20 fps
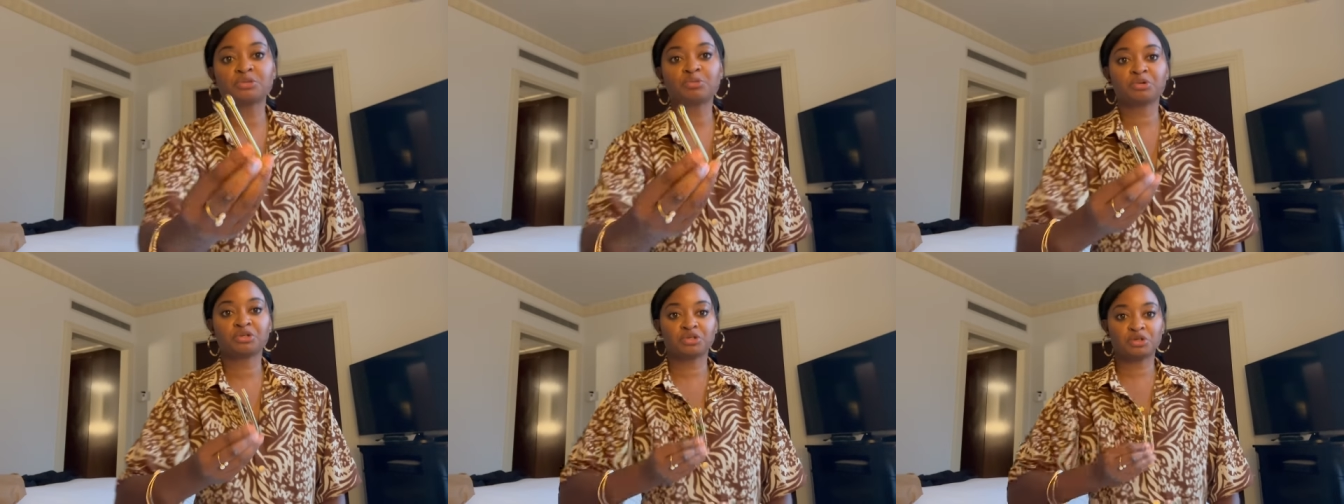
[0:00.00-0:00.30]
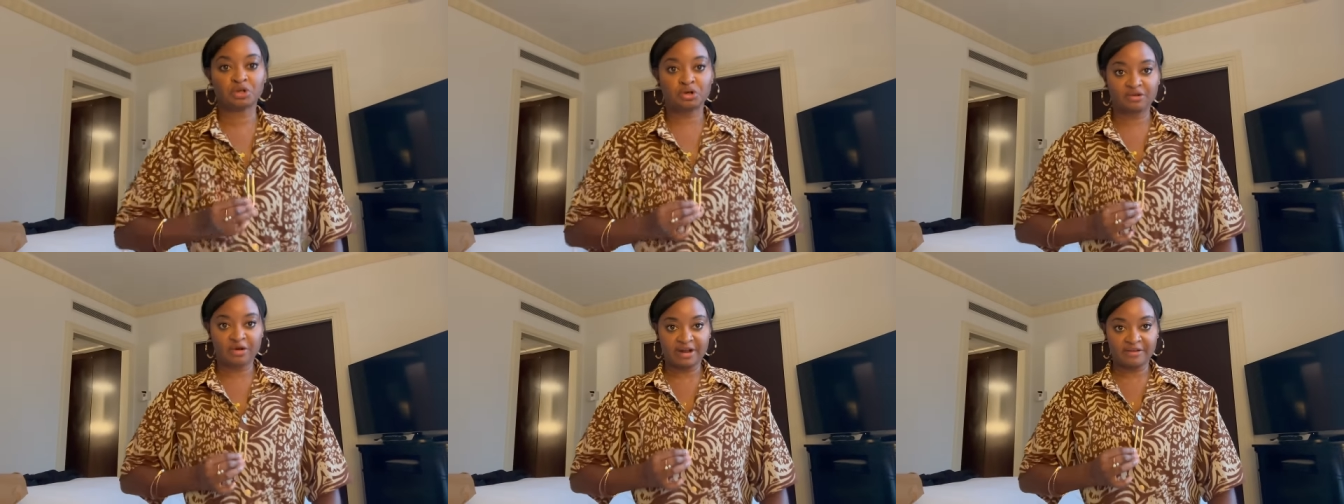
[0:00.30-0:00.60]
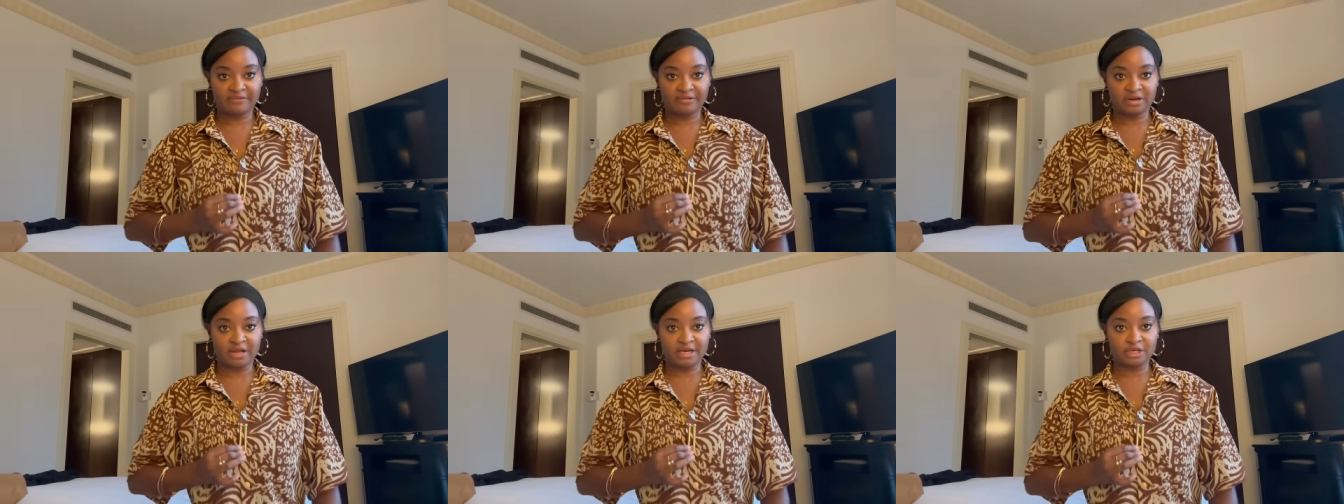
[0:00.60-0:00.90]
which are
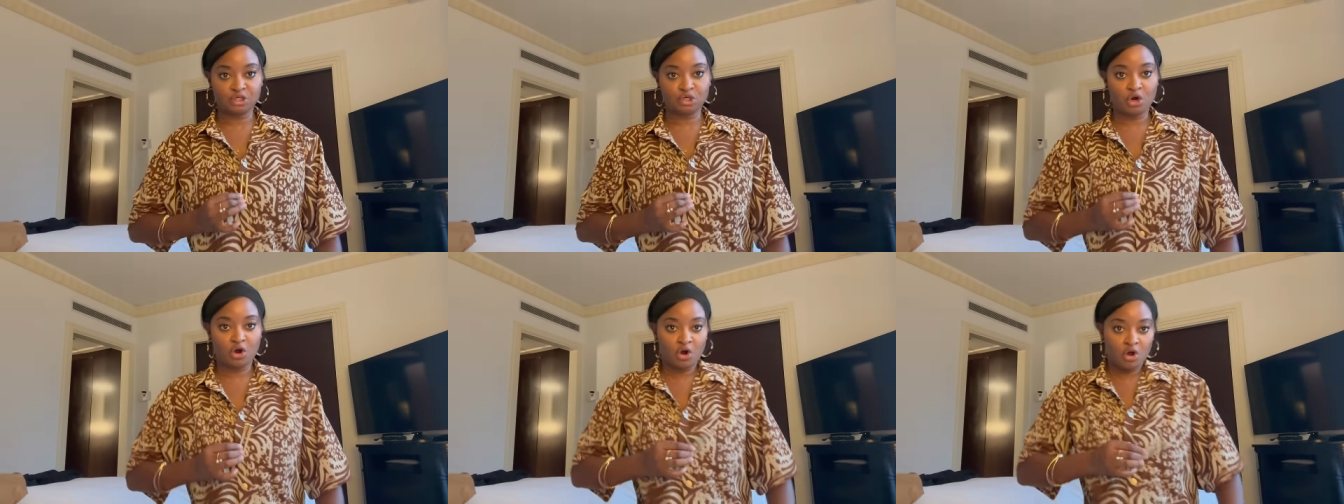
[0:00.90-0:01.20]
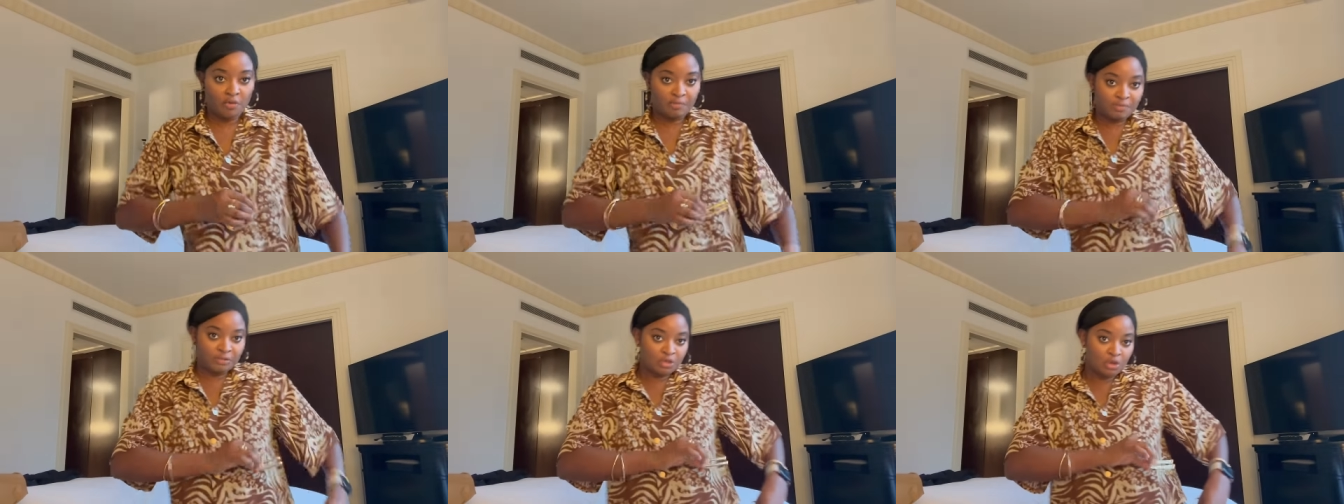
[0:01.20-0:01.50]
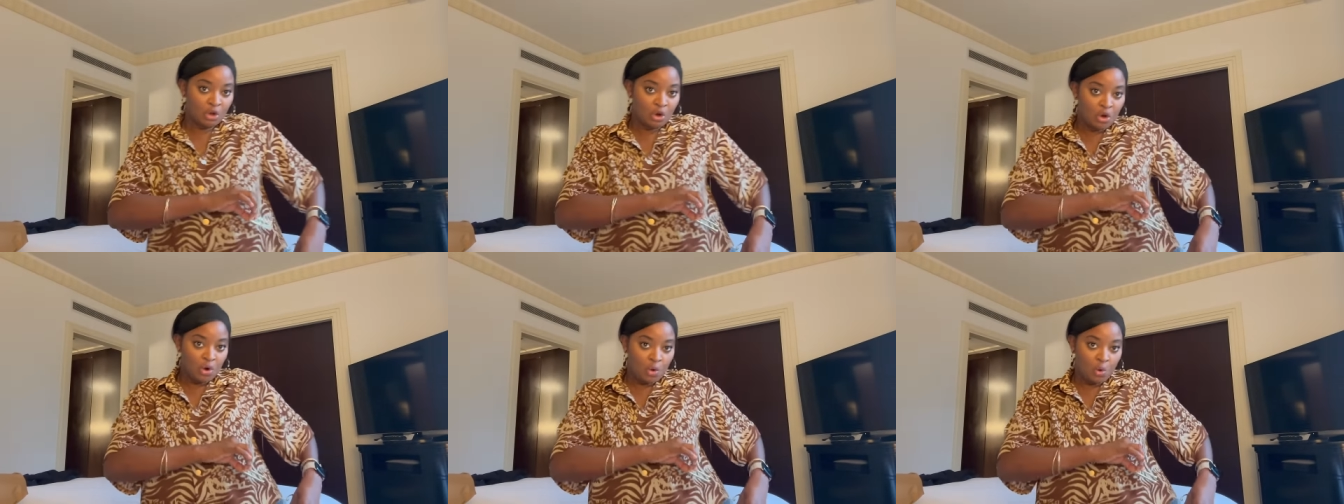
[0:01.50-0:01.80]
great for like tops
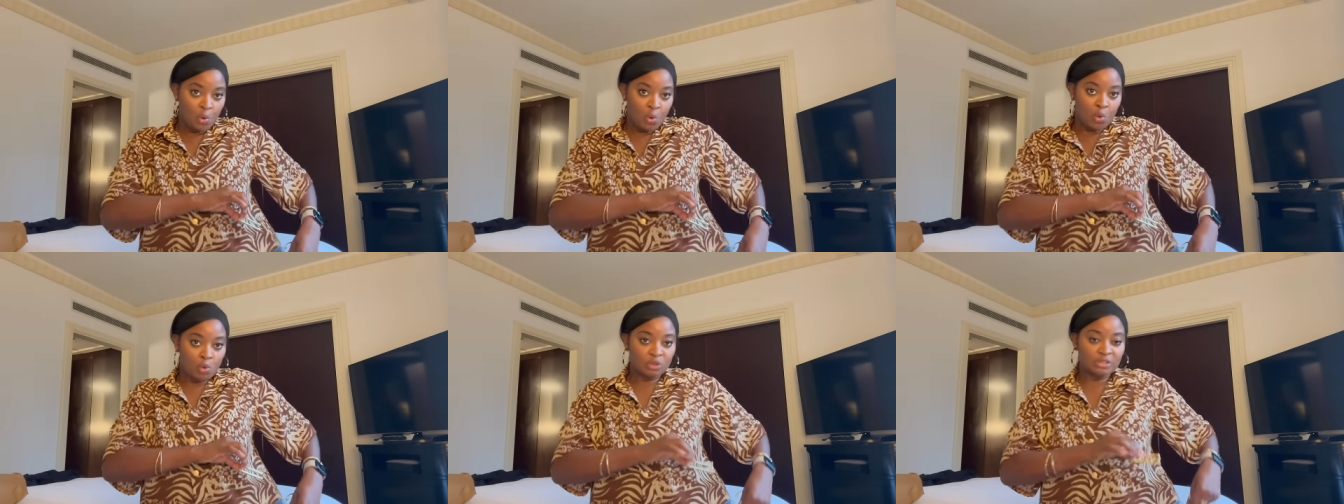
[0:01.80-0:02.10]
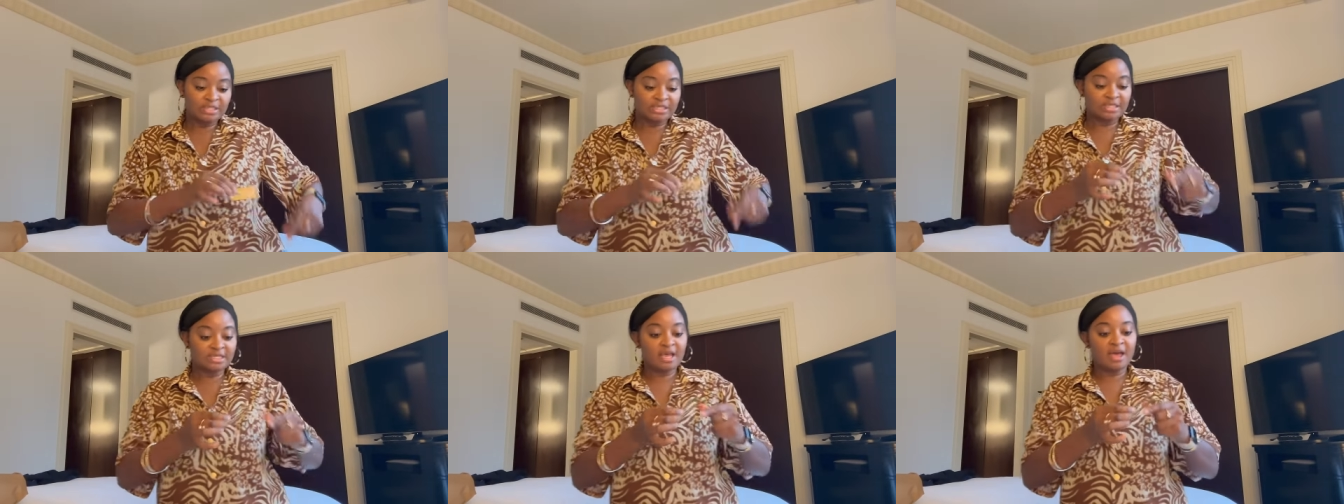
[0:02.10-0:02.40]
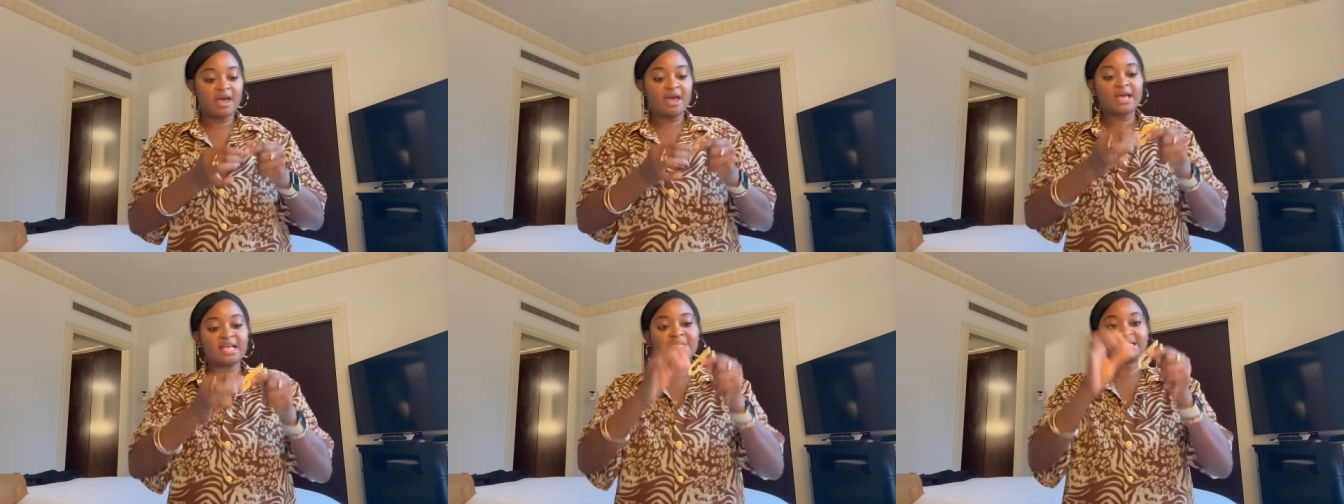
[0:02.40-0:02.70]
or
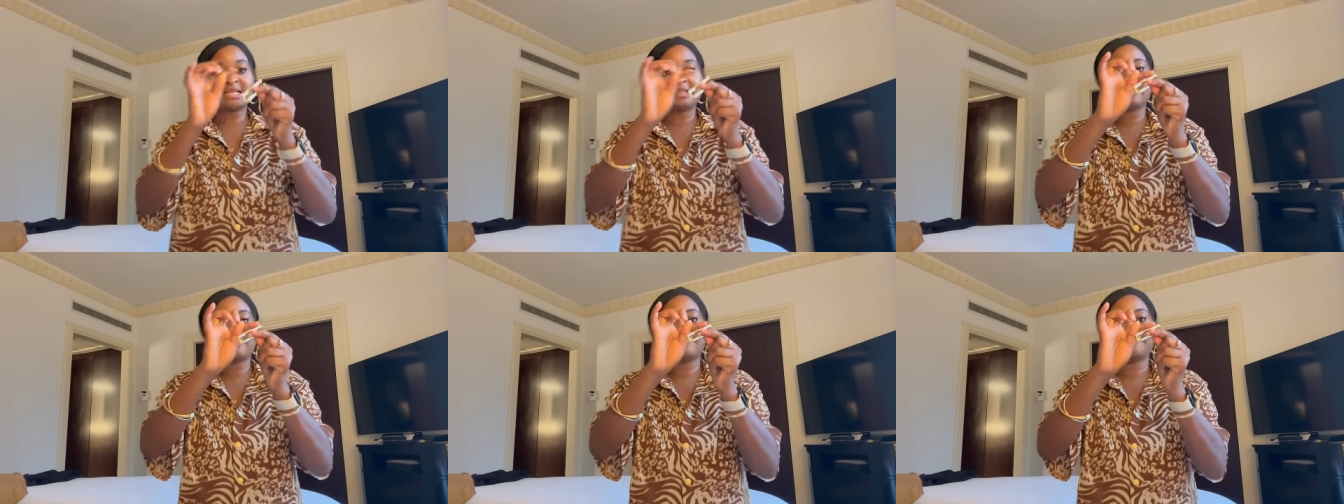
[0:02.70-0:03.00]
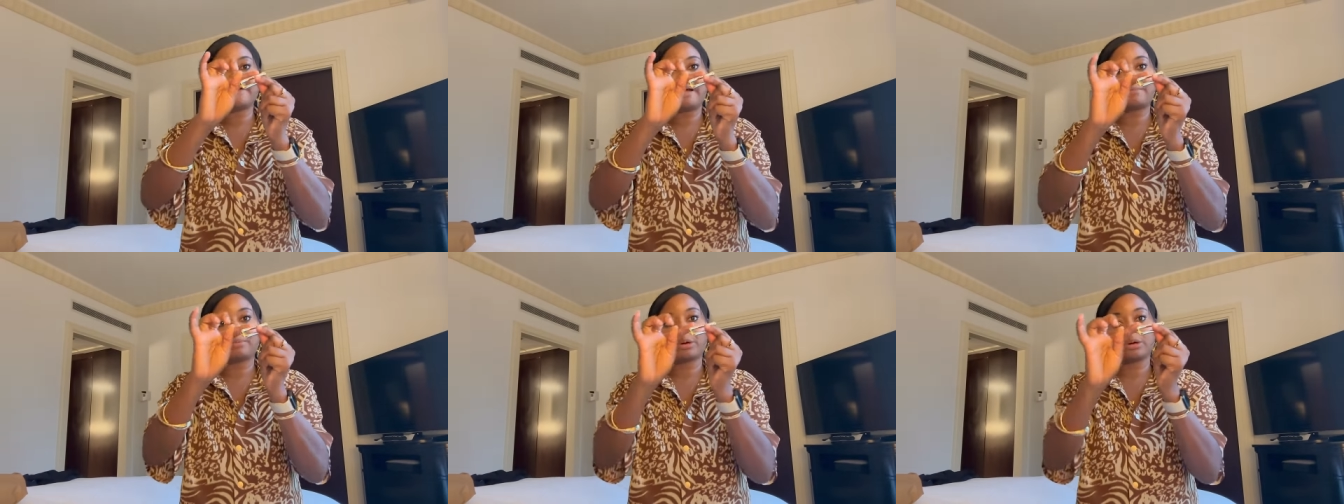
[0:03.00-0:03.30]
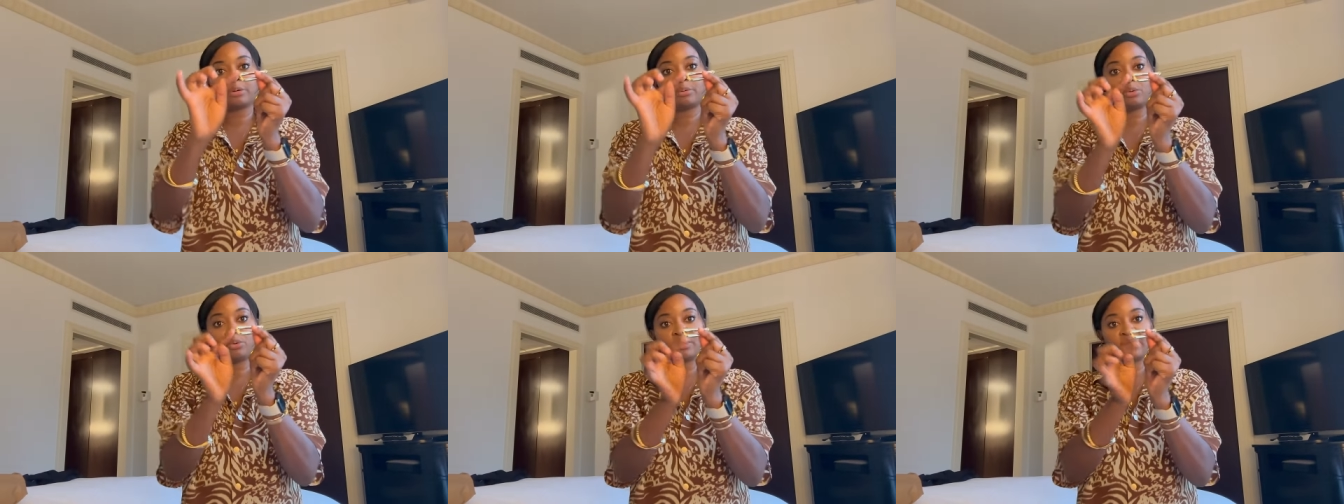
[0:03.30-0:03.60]
skirts and the
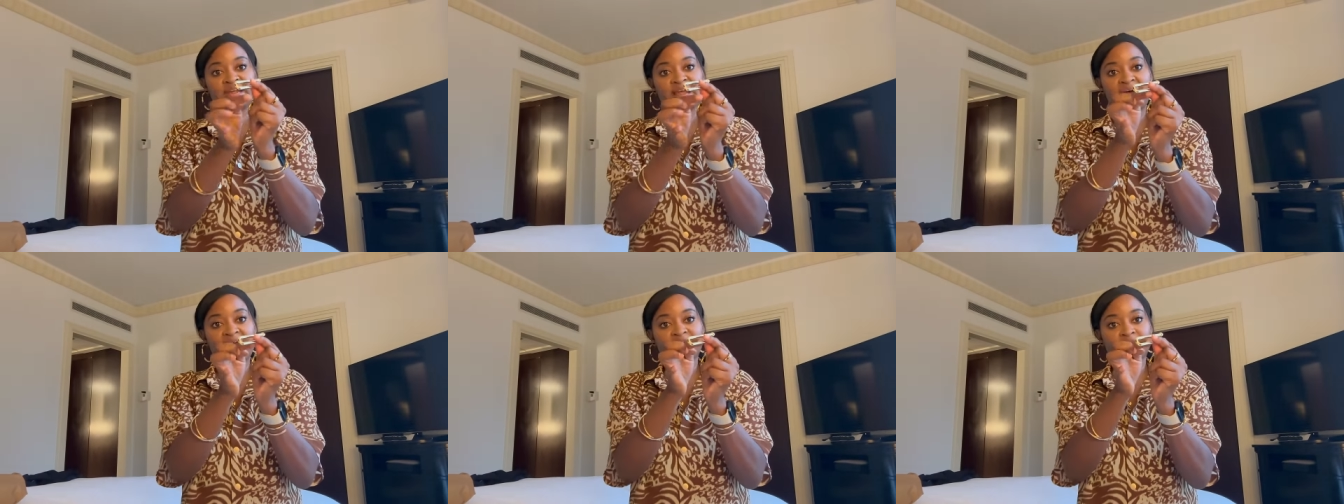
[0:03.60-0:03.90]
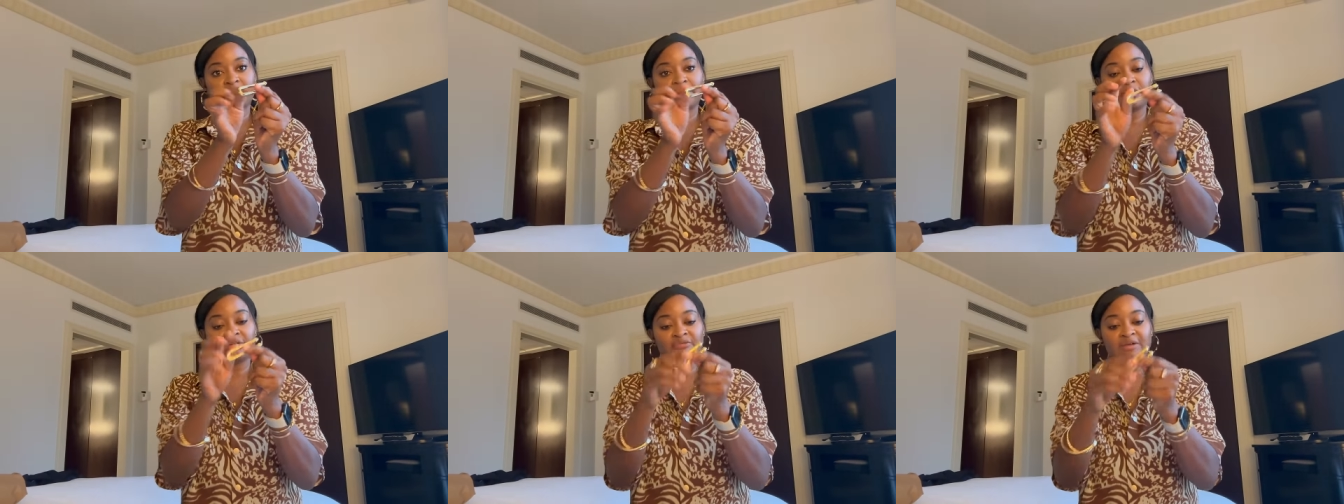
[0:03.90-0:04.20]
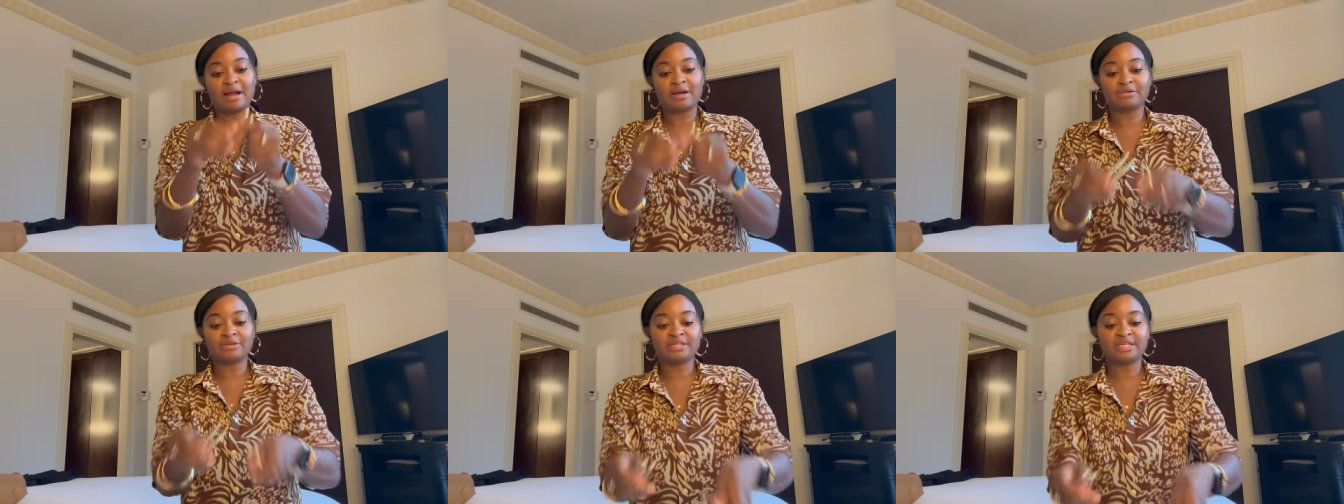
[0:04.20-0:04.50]
fabric will gather
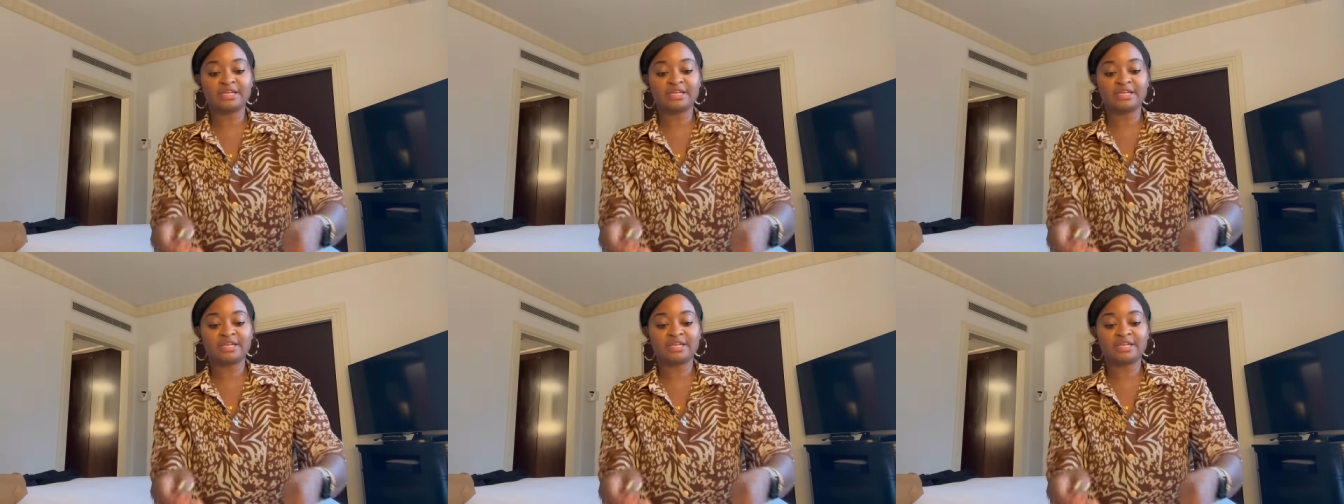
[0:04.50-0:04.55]
around